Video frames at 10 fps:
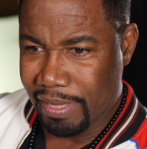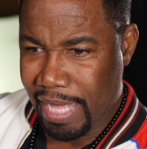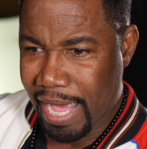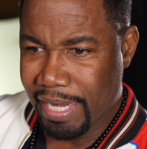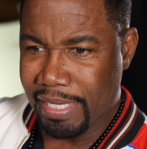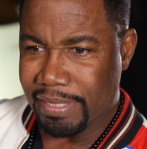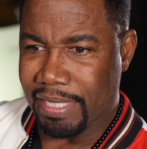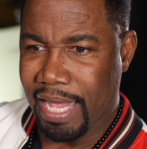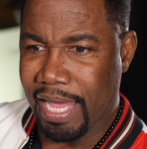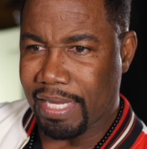that
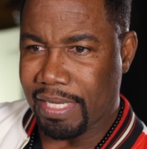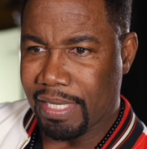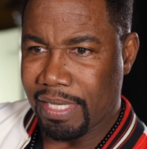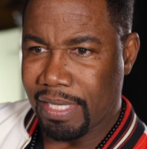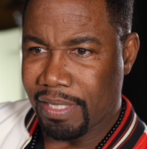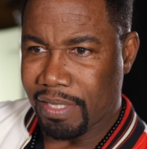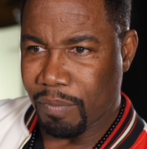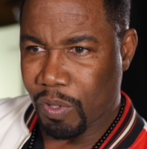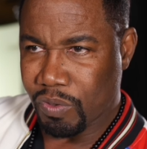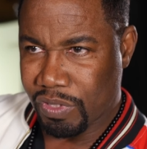is like the
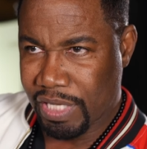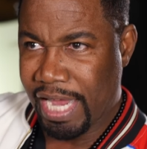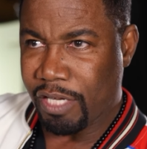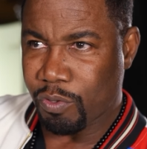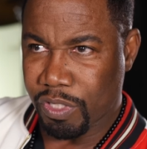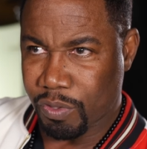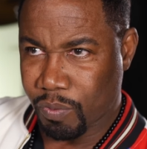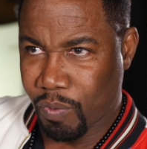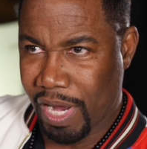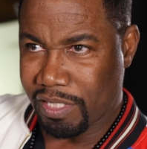most dangerous
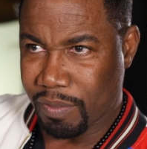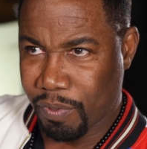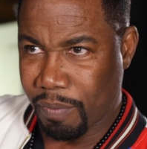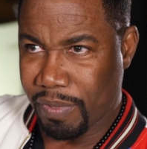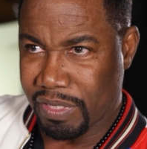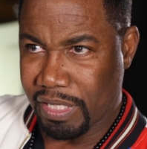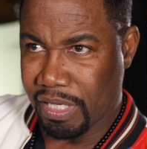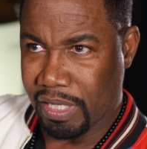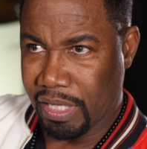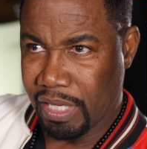white
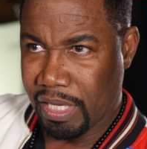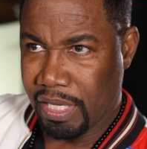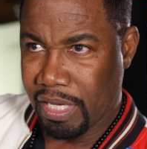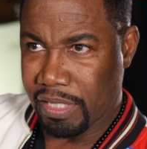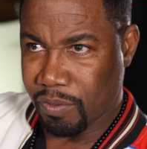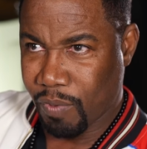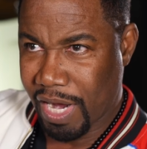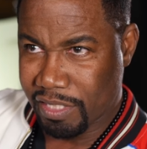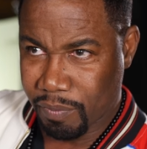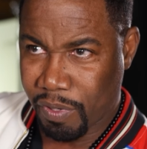supremacy is the
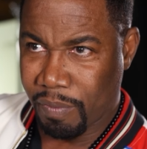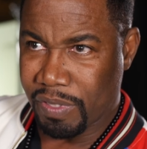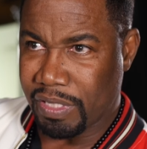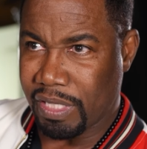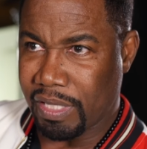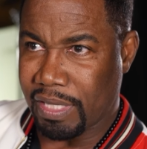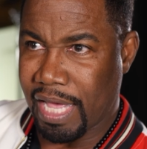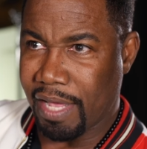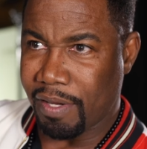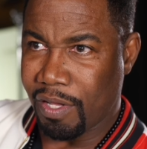white supremacy
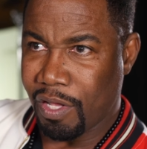that